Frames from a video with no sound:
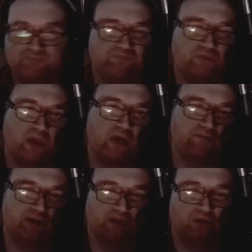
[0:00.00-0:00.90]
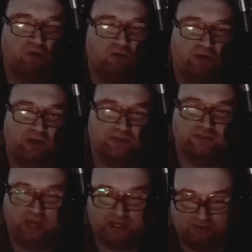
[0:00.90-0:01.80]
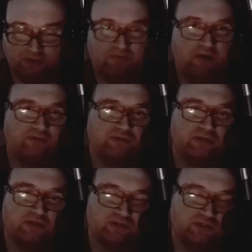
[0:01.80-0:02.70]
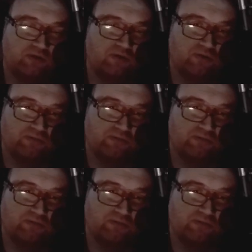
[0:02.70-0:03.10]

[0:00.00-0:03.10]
And by law, that's actually a privacy concern.